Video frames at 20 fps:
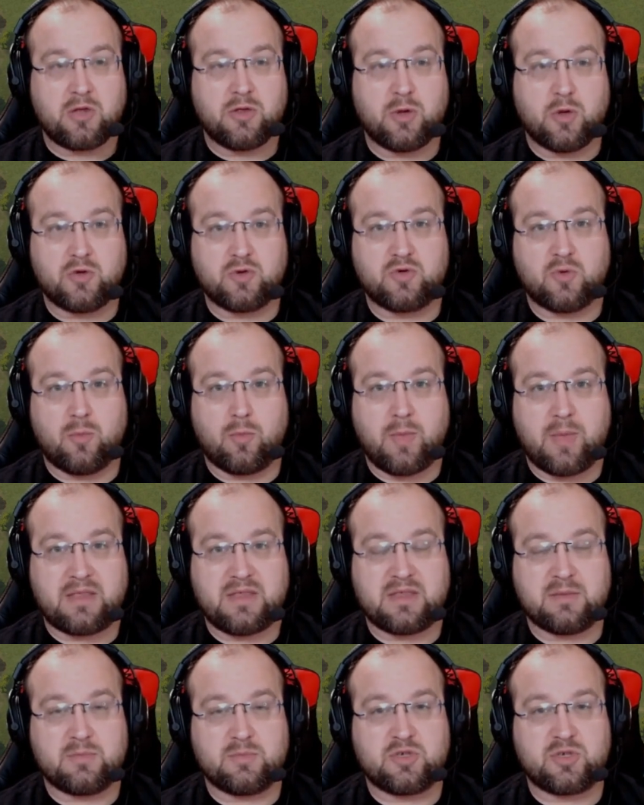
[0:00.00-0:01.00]
Those will
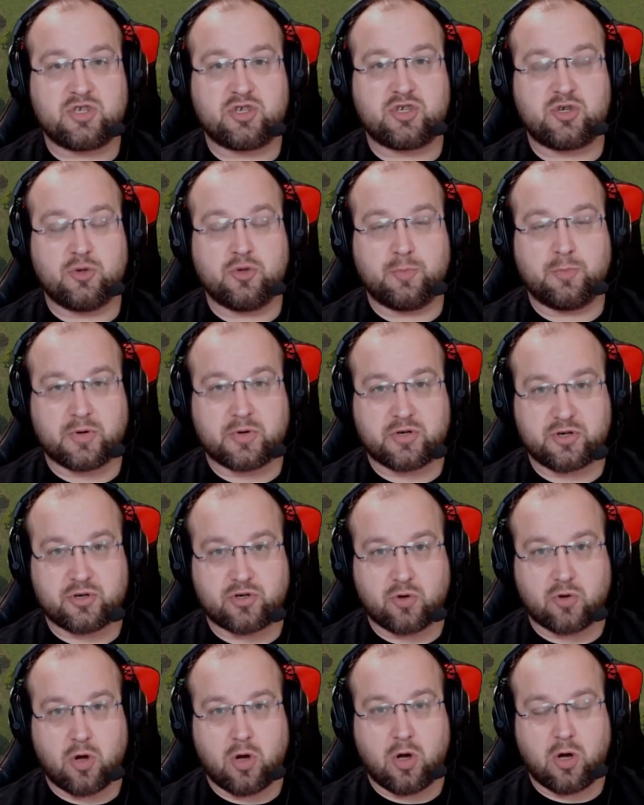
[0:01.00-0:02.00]
make them super
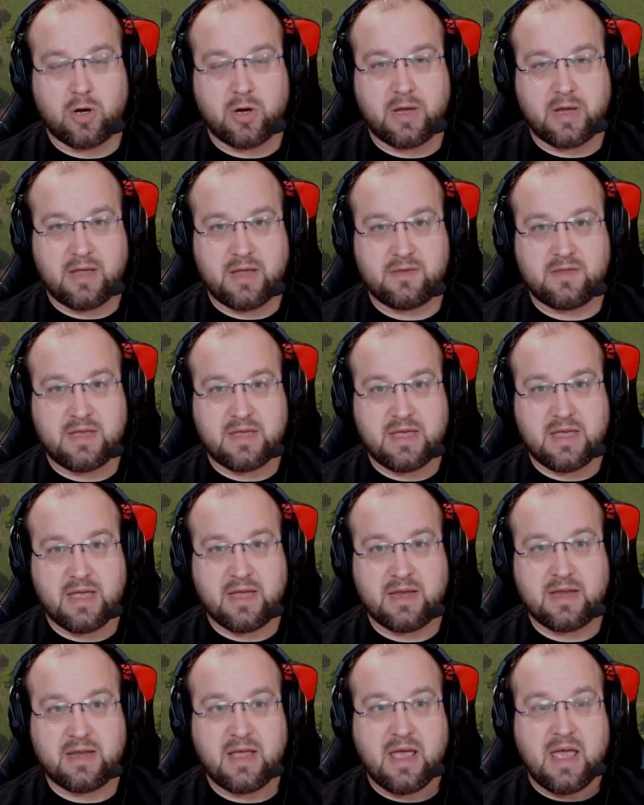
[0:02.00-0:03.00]
strong in the
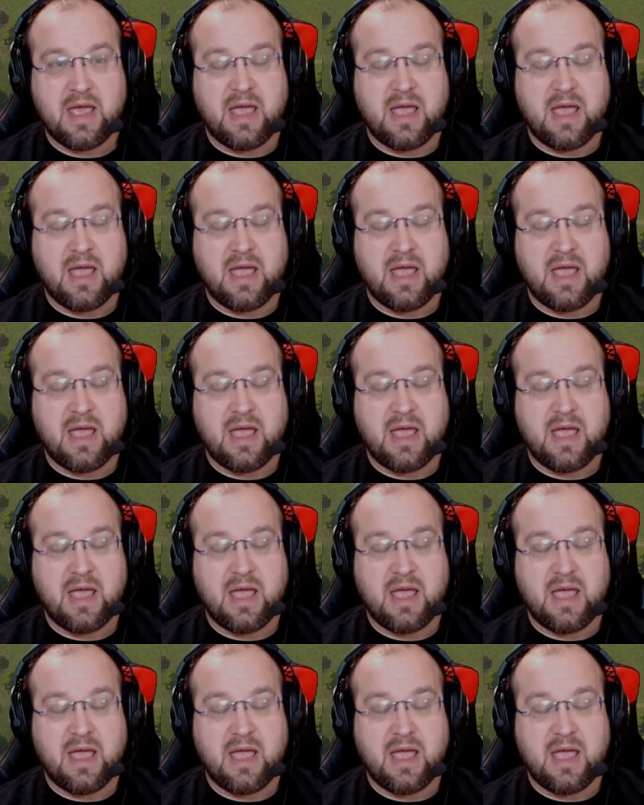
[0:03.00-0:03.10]
end.